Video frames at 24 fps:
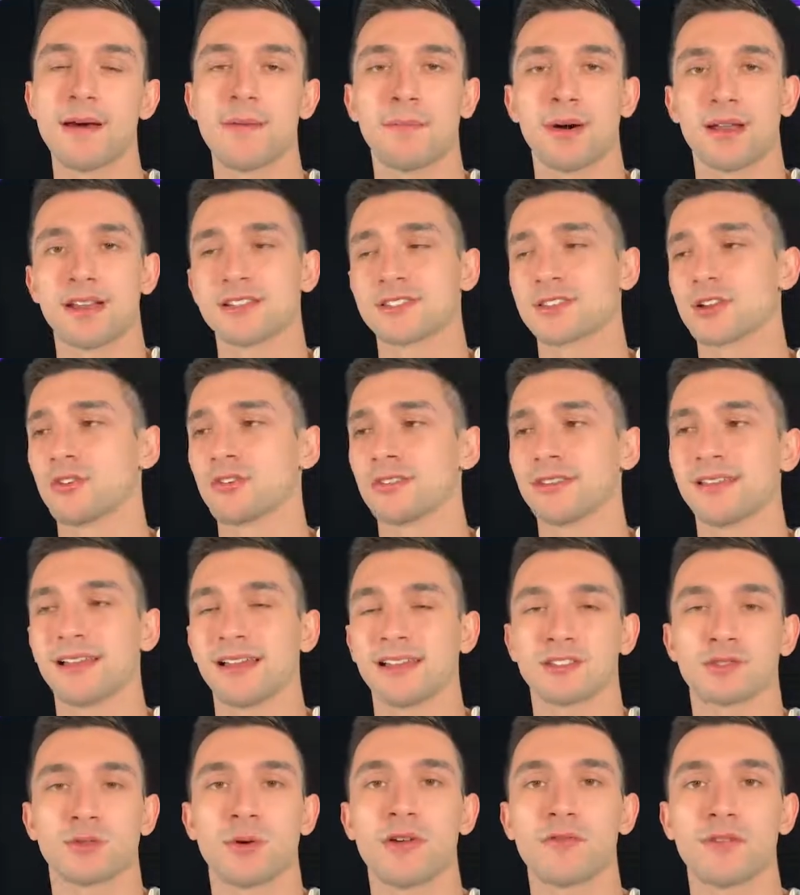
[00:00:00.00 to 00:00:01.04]
But it's only
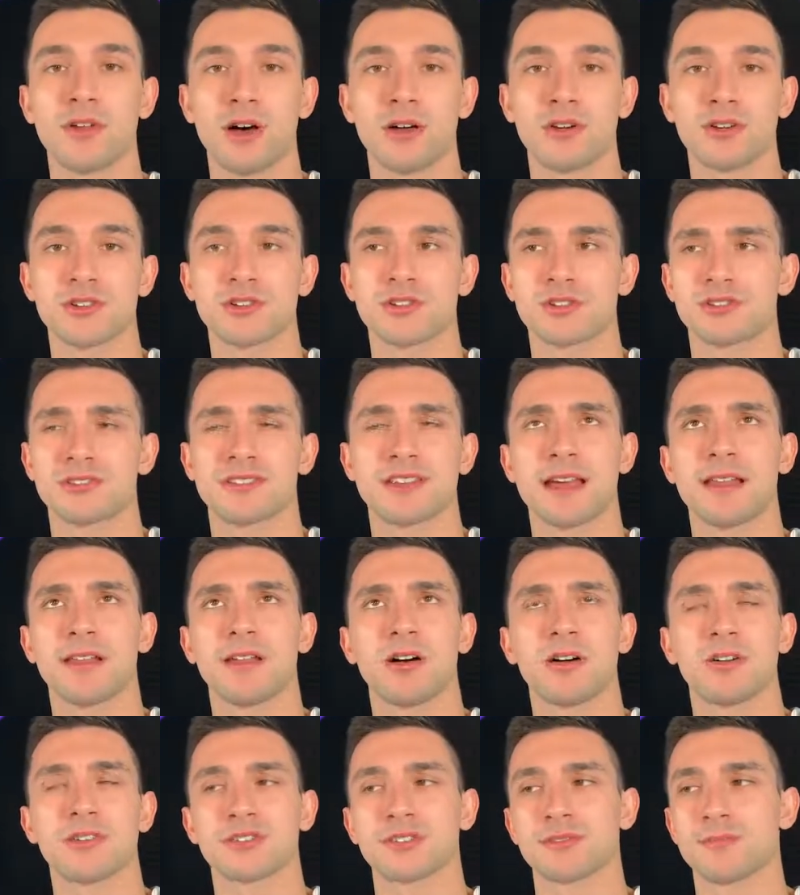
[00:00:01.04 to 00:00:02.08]
like $12 or
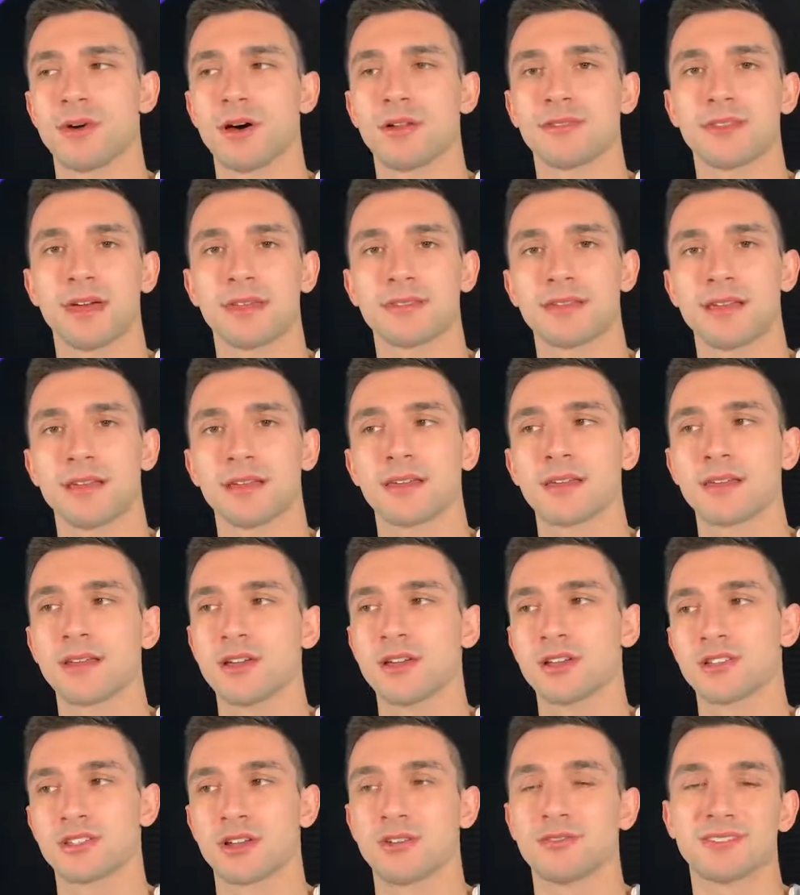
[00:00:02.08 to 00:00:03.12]
$10 a month, I think.
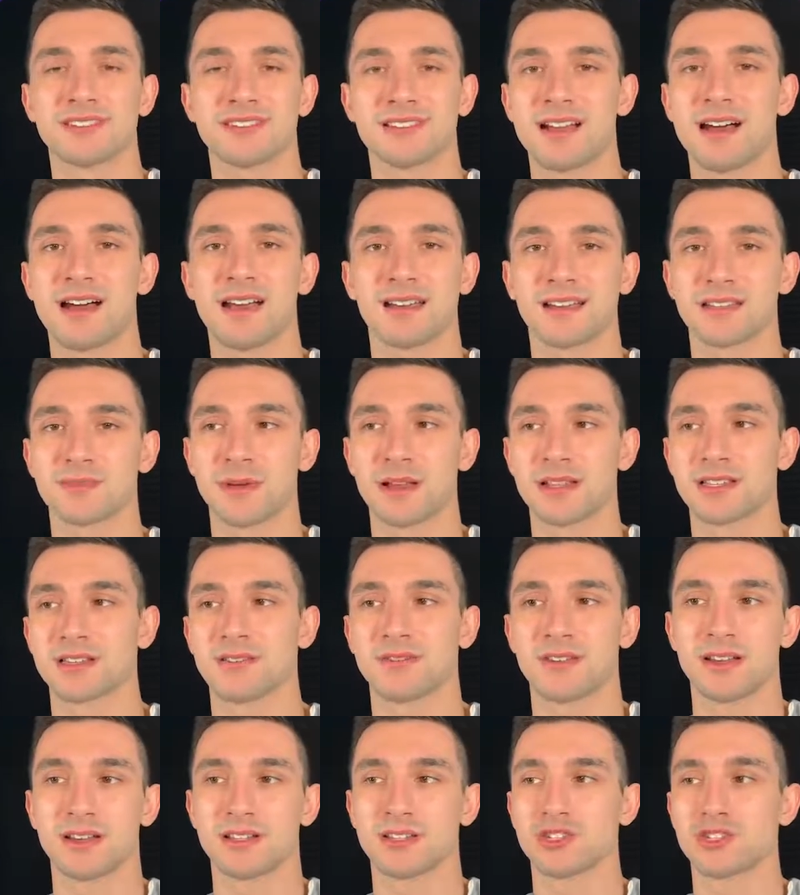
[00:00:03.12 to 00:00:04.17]
So it's not
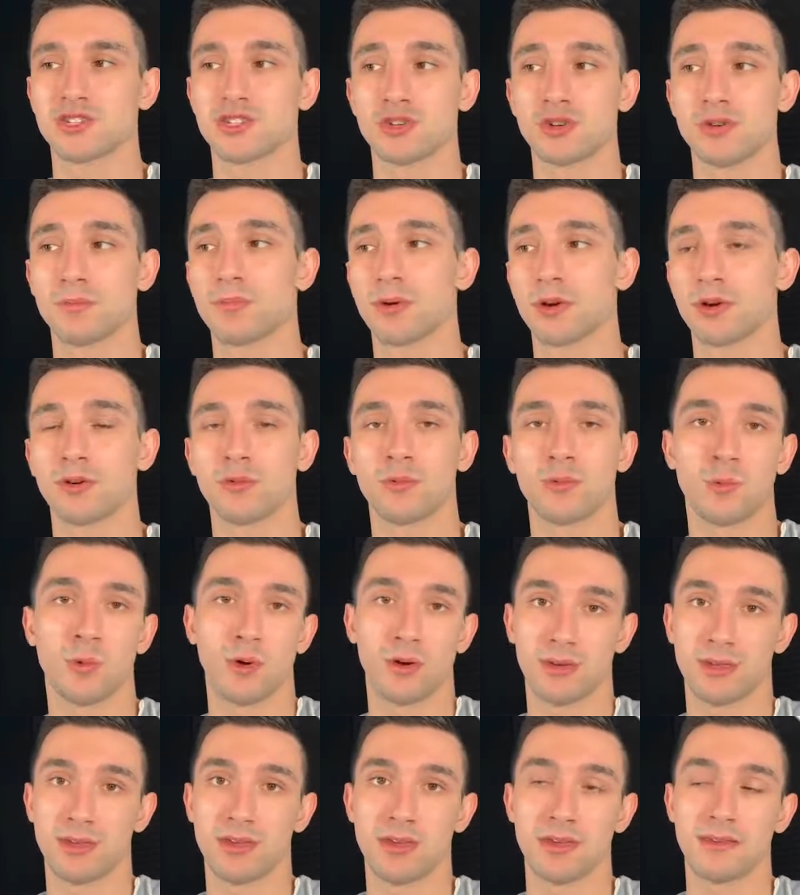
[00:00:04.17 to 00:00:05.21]
expensive and it's super
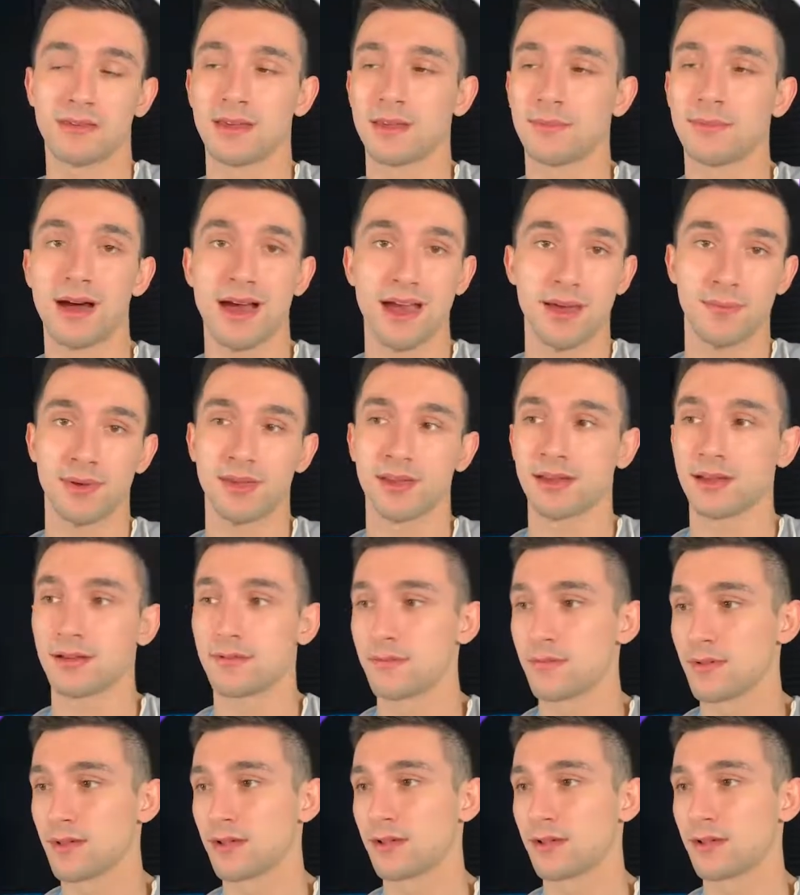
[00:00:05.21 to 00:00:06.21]
worth it, in my opinion.